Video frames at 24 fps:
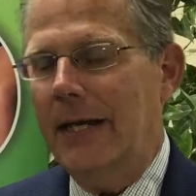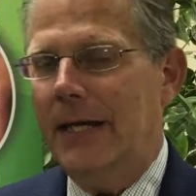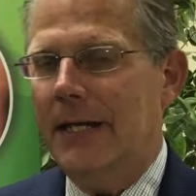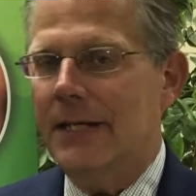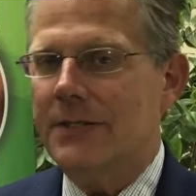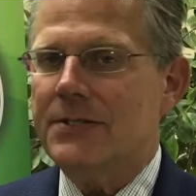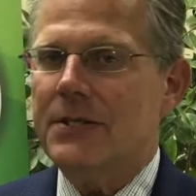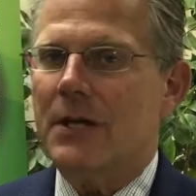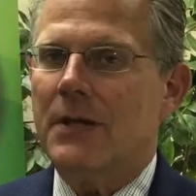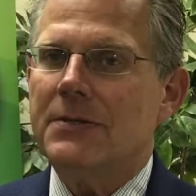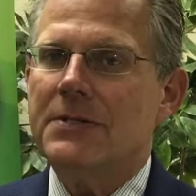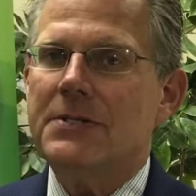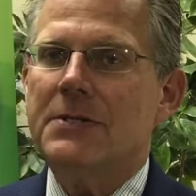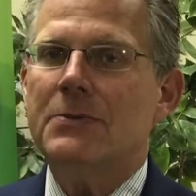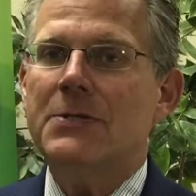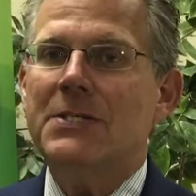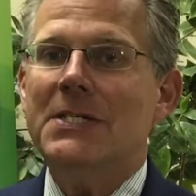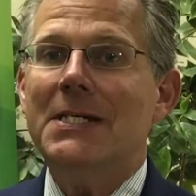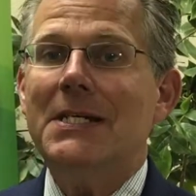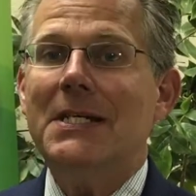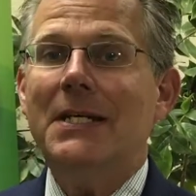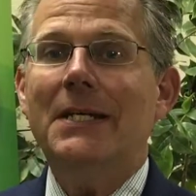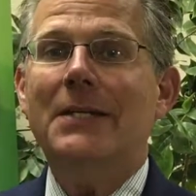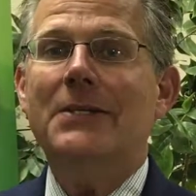It's also
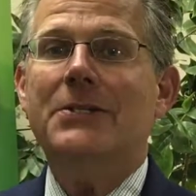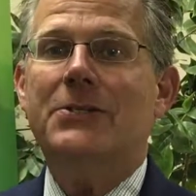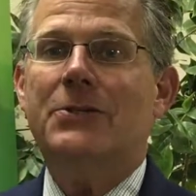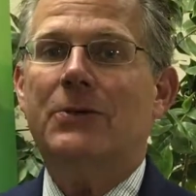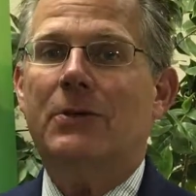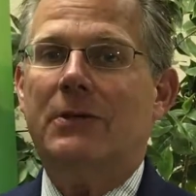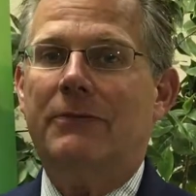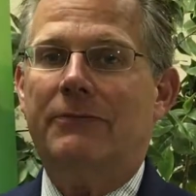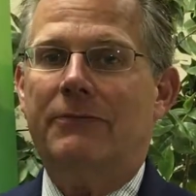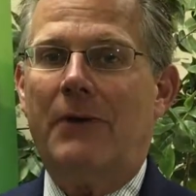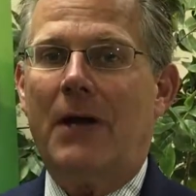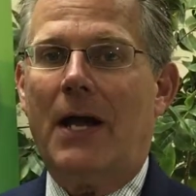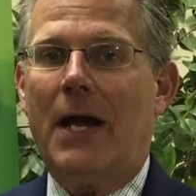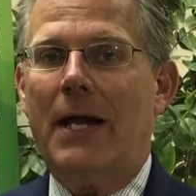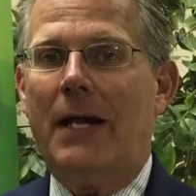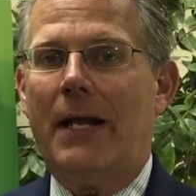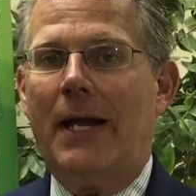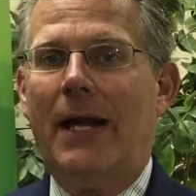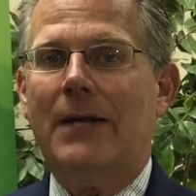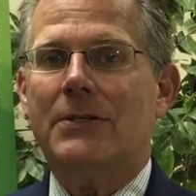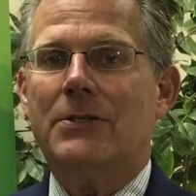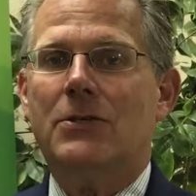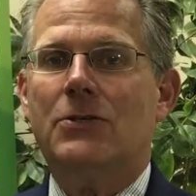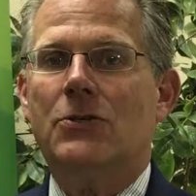CE certified
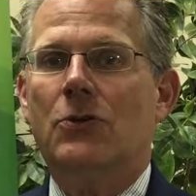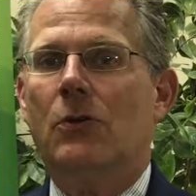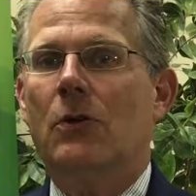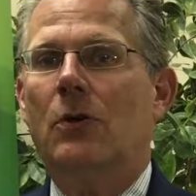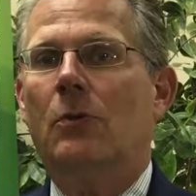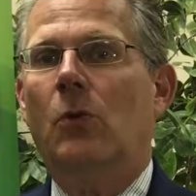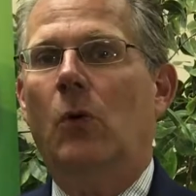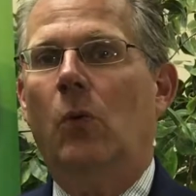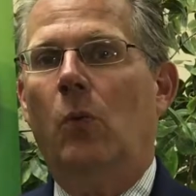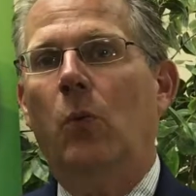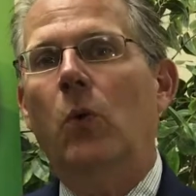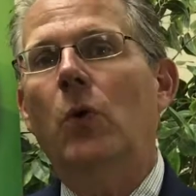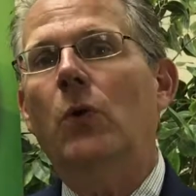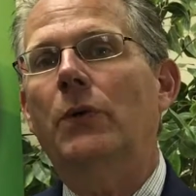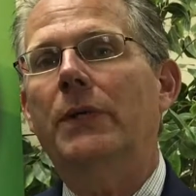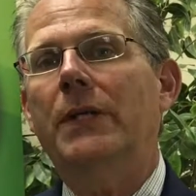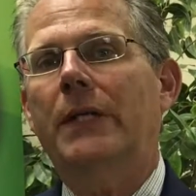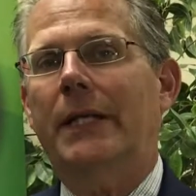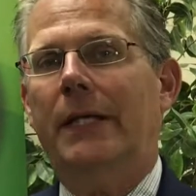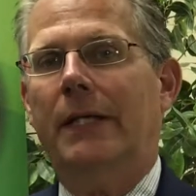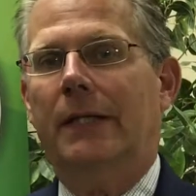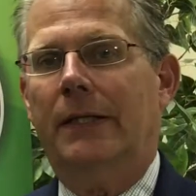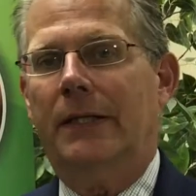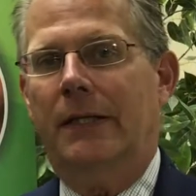as a dermal wound
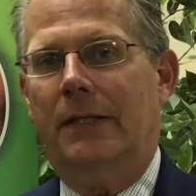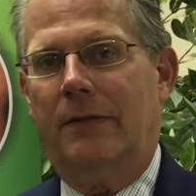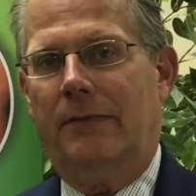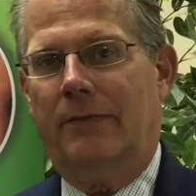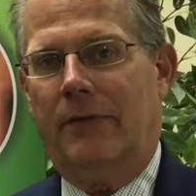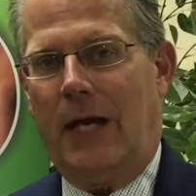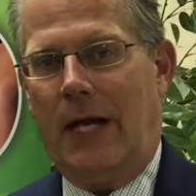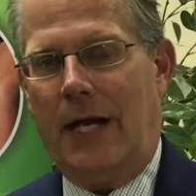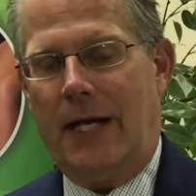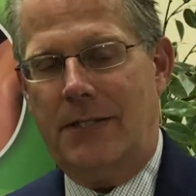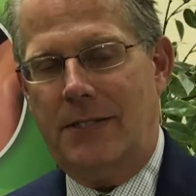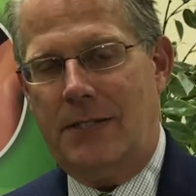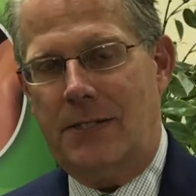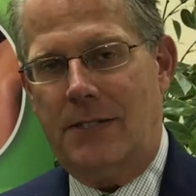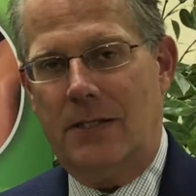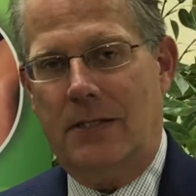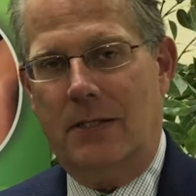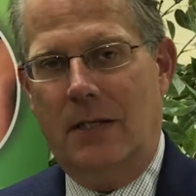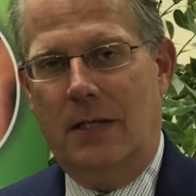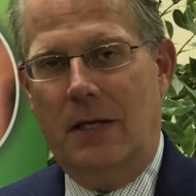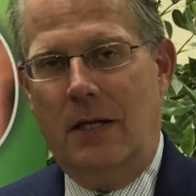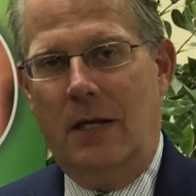healing device.